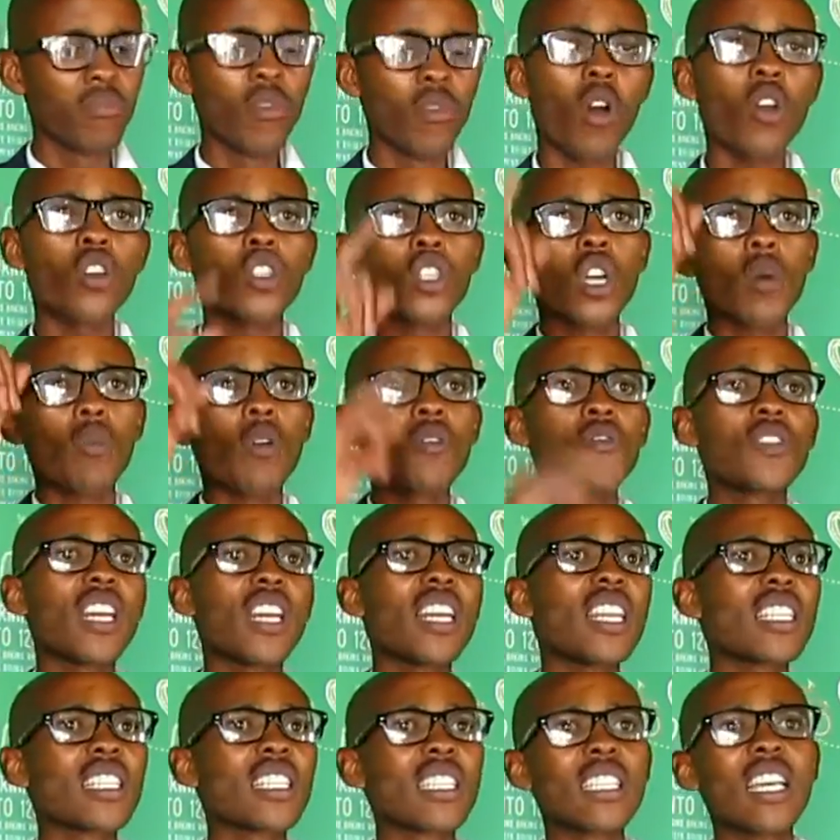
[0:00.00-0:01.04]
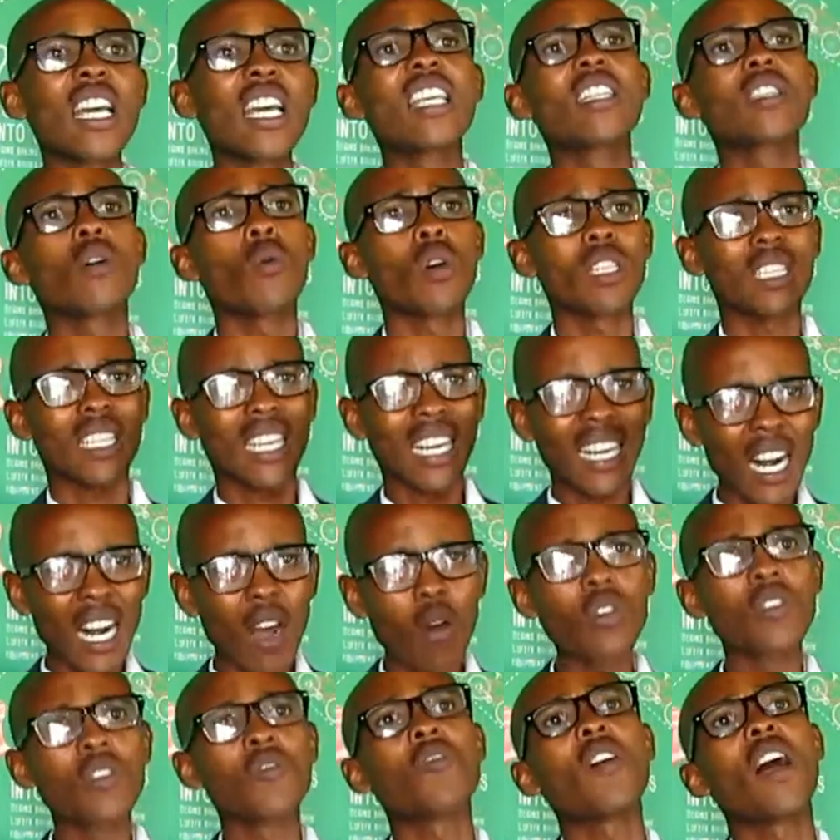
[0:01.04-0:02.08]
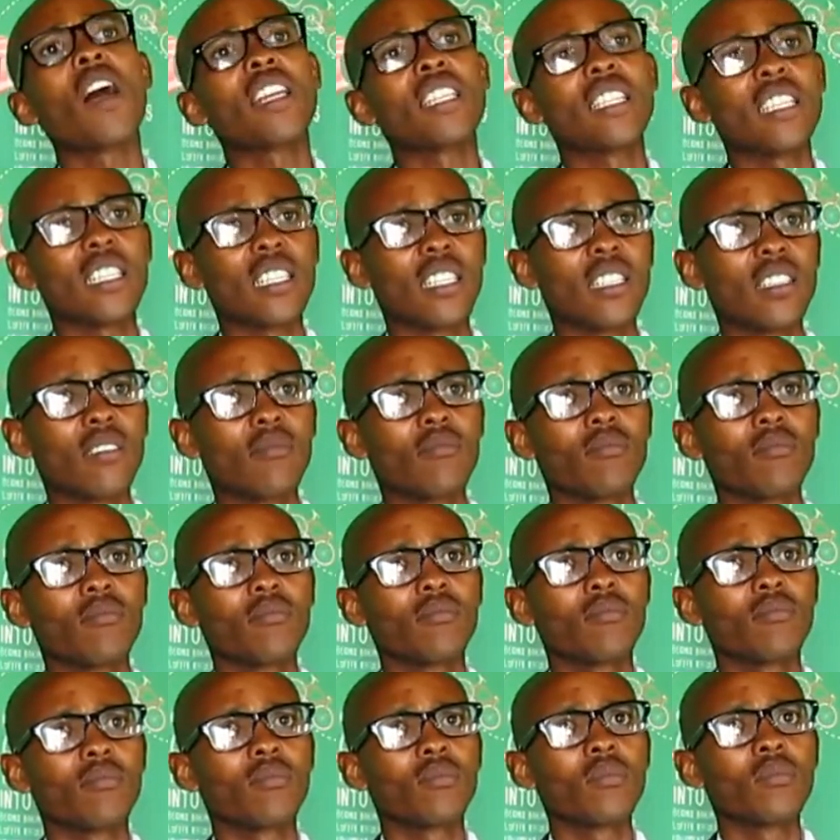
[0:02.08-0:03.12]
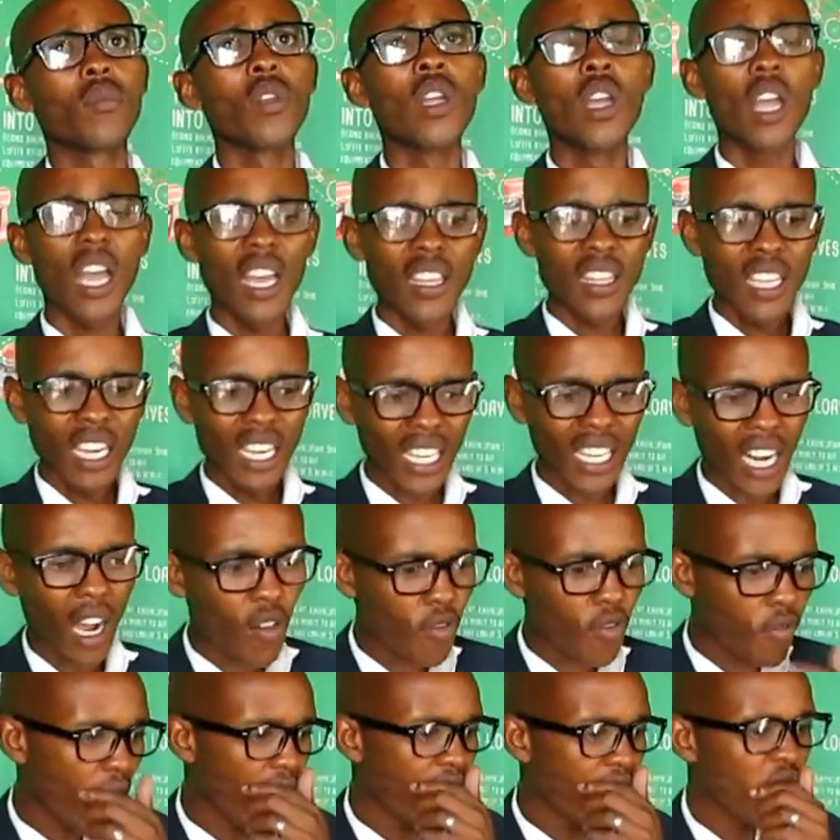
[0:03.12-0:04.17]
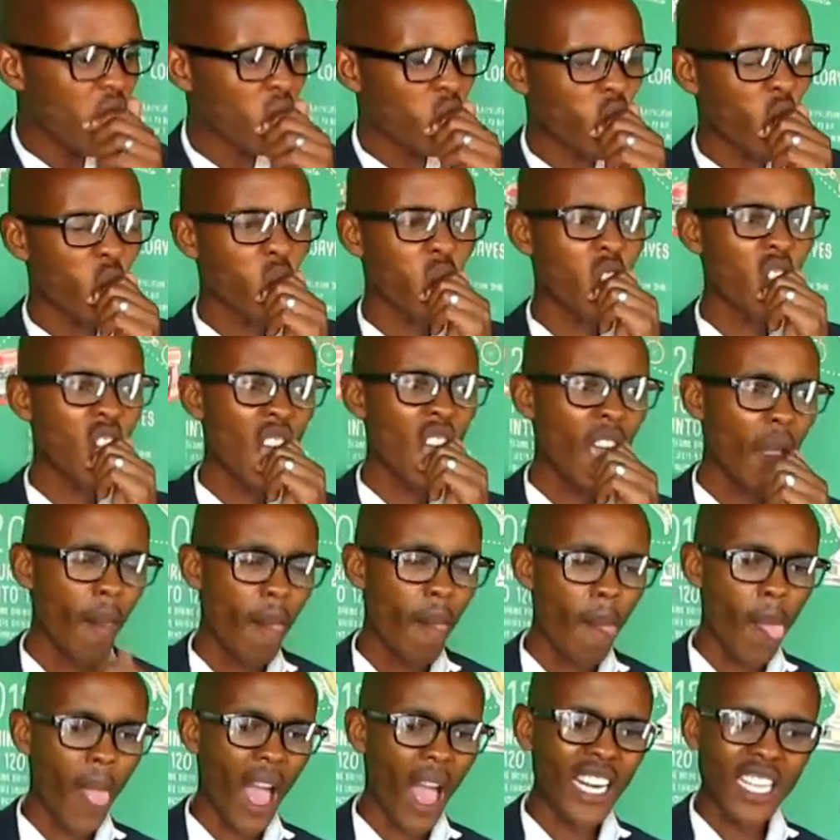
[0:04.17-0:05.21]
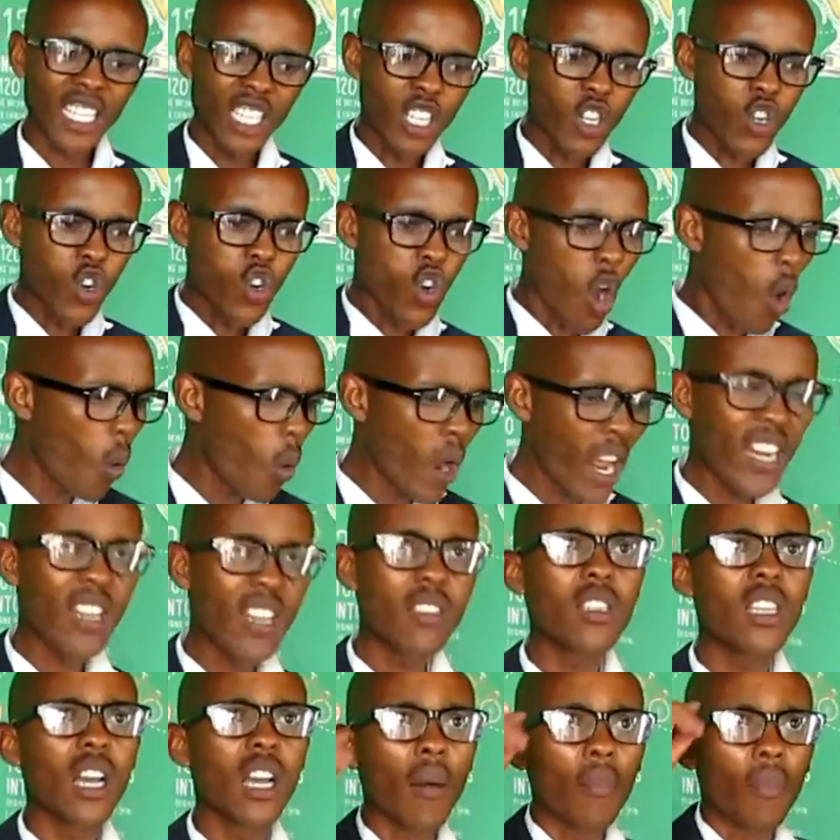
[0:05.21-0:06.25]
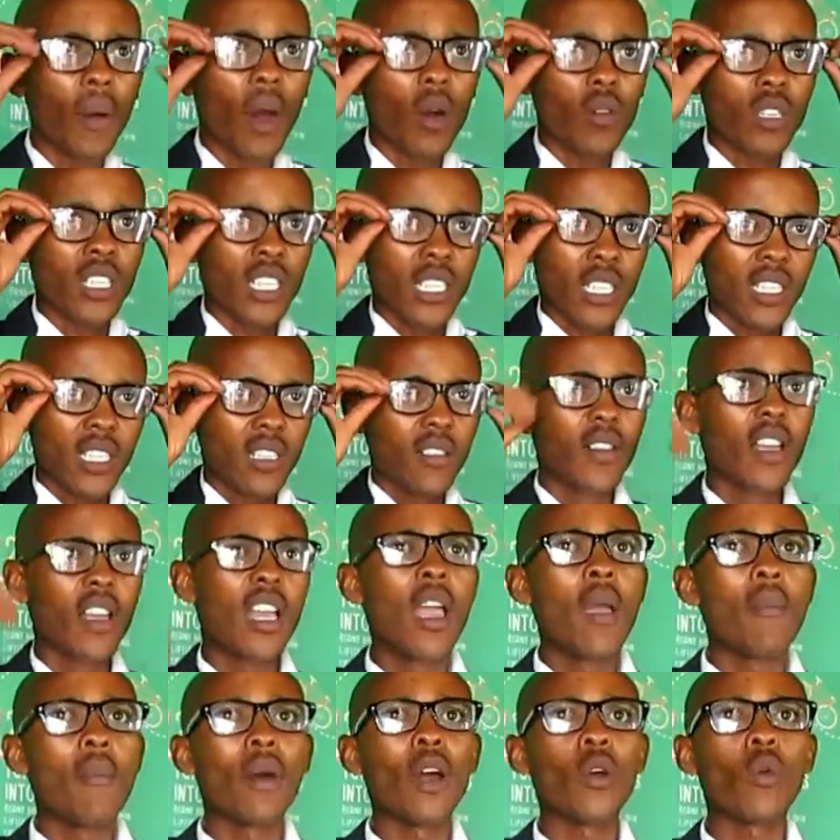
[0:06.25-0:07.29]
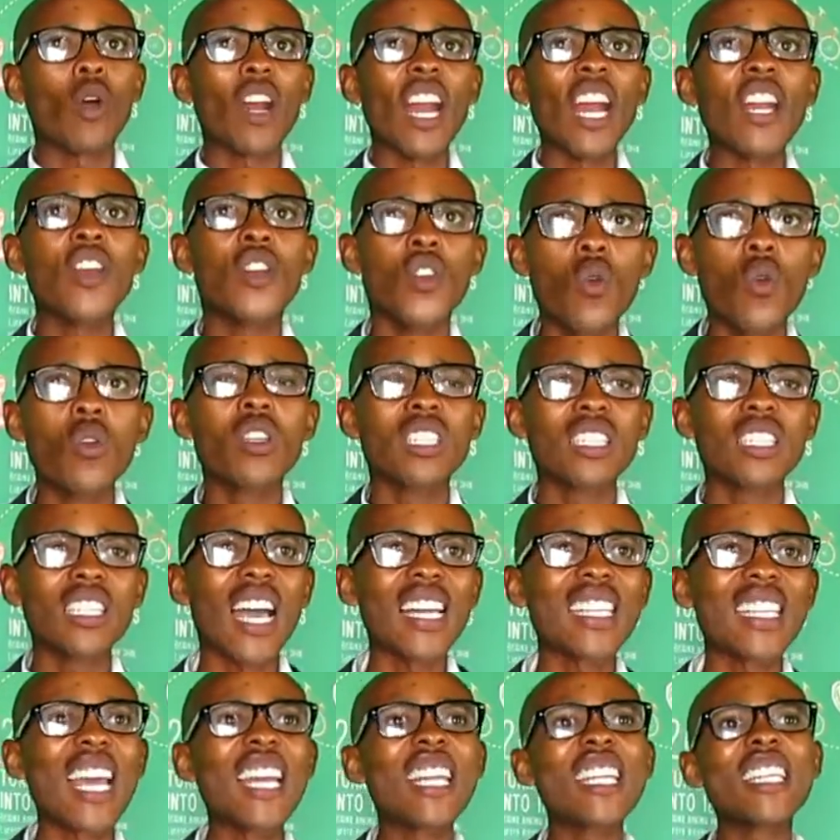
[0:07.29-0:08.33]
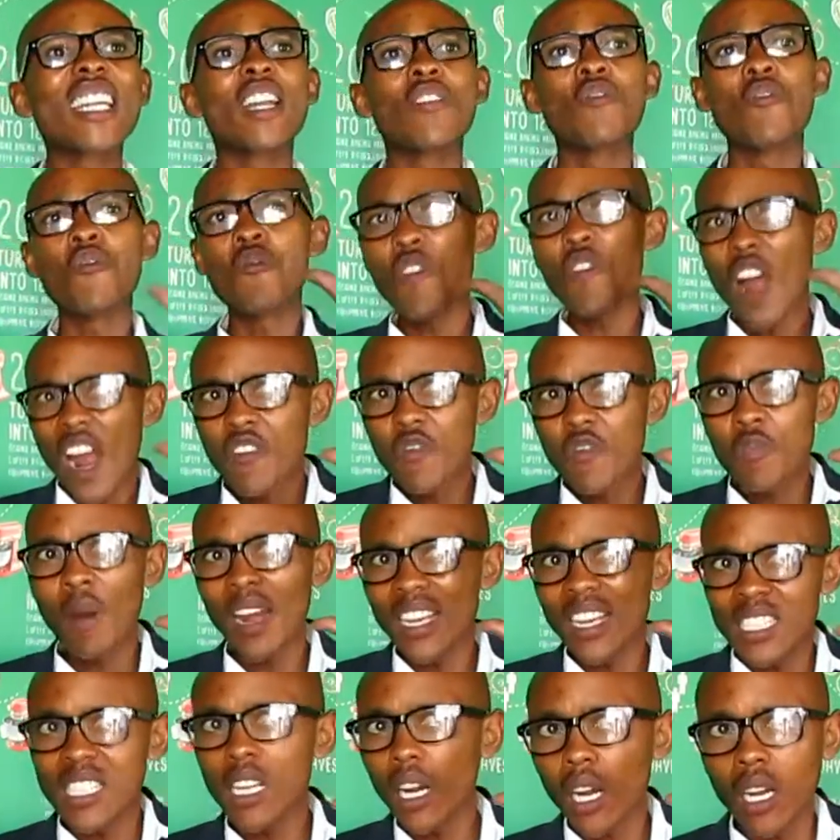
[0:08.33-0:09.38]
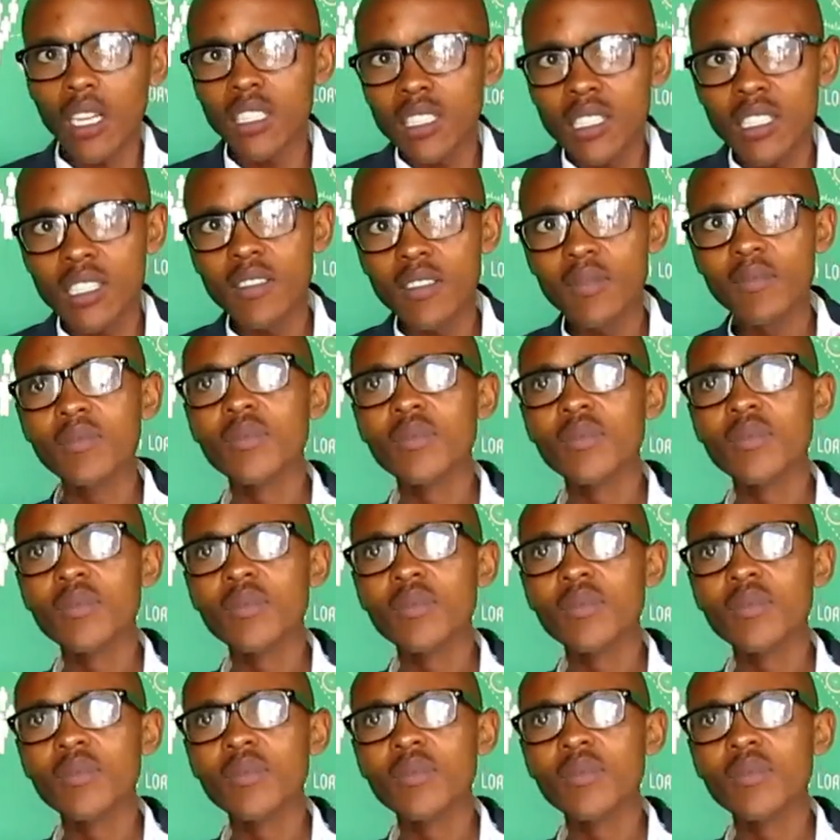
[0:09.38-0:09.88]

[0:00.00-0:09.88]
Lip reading: On top of the list, there was crowdfunding. And the crowdfunding for me, I didn't know anything about it. But what I knew is that I needed 5 bicycles